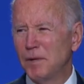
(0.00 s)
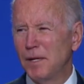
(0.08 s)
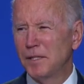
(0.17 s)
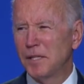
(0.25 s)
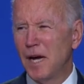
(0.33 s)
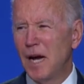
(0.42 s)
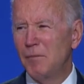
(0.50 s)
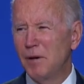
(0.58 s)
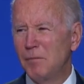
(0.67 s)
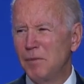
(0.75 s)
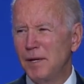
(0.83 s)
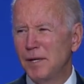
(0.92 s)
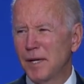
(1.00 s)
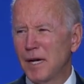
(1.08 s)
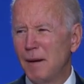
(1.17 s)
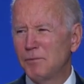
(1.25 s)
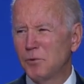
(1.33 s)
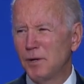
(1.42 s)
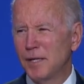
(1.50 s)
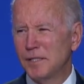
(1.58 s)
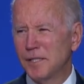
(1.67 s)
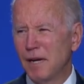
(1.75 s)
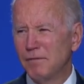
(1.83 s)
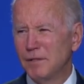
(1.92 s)
by the time we meet at
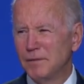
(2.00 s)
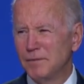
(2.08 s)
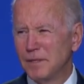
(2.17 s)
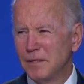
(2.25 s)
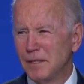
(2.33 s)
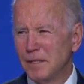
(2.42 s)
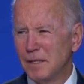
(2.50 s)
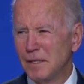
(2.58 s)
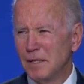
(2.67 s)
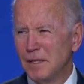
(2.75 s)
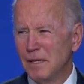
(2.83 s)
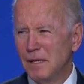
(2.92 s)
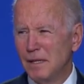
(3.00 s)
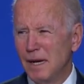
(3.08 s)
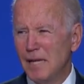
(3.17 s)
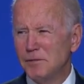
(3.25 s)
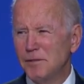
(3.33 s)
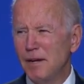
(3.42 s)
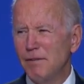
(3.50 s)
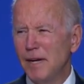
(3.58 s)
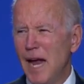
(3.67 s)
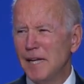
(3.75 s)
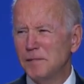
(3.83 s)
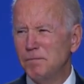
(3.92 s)
COP27. As with
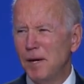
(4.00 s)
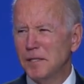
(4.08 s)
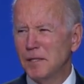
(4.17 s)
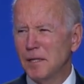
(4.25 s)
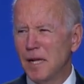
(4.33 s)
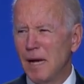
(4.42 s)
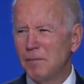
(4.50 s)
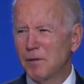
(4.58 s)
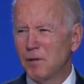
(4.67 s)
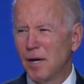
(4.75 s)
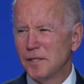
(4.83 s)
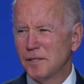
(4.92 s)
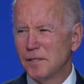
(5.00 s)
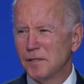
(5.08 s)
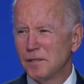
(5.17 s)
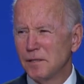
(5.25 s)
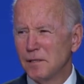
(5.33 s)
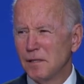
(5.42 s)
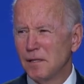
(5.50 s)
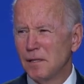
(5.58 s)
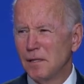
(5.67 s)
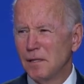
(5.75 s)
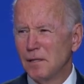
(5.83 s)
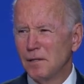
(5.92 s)
every aspect of the climate crisis,
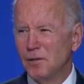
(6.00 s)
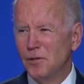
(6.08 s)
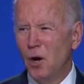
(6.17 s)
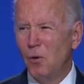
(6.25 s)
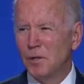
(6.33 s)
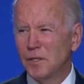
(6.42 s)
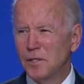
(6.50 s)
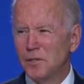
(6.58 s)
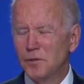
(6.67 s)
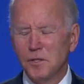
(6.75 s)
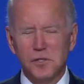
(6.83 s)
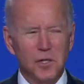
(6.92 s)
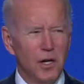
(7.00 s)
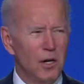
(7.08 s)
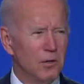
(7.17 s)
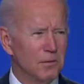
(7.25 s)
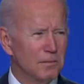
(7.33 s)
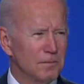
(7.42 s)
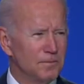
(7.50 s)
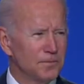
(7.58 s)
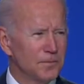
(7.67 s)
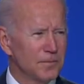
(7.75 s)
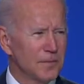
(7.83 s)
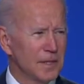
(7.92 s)
no one can do this alone.
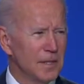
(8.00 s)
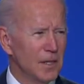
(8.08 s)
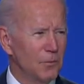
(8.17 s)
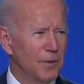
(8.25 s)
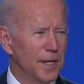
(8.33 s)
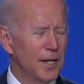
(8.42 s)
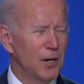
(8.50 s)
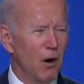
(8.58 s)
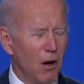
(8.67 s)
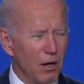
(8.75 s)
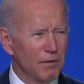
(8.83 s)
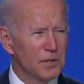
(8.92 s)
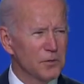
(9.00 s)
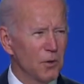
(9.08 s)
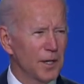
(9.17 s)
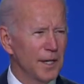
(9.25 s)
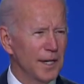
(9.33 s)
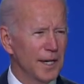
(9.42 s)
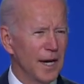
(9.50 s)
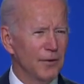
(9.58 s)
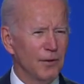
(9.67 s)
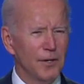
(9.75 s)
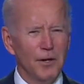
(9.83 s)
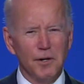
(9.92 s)
We need all of us working
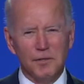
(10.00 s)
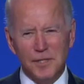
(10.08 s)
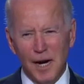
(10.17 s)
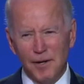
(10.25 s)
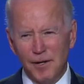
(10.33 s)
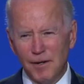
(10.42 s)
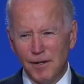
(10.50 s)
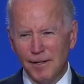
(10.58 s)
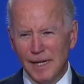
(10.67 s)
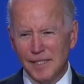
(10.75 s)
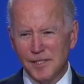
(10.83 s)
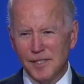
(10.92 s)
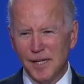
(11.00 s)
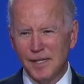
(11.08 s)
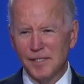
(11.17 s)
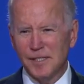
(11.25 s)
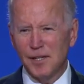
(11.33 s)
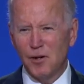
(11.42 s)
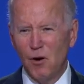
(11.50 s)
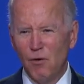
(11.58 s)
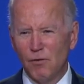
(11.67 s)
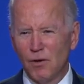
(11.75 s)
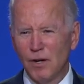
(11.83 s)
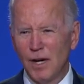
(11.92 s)
together. I know you're tired of hearing that said. It's said
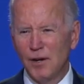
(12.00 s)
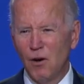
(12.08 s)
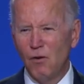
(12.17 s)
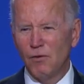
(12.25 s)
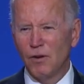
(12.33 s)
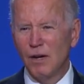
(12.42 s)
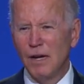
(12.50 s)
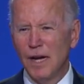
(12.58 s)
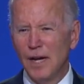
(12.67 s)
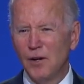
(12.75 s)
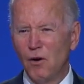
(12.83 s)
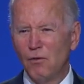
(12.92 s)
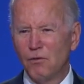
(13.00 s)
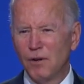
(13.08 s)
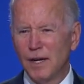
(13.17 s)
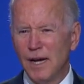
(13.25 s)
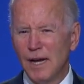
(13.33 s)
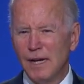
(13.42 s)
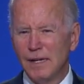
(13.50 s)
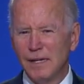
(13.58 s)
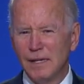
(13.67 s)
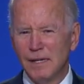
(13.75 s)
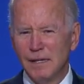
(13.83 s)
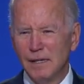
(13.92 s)
over and over and over
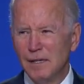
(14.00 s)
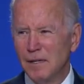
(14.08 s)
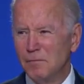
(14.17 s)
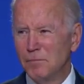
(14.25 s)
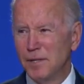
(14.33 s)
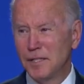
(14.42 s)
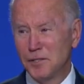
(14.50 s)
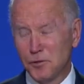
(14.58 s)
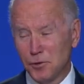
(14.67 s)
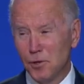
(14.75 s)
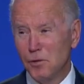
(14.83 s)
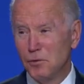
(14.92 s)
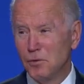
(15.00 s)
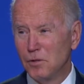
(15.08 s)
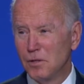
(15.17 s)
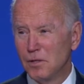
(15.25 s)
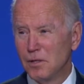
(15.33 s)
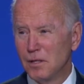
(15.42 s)
again, but it's true.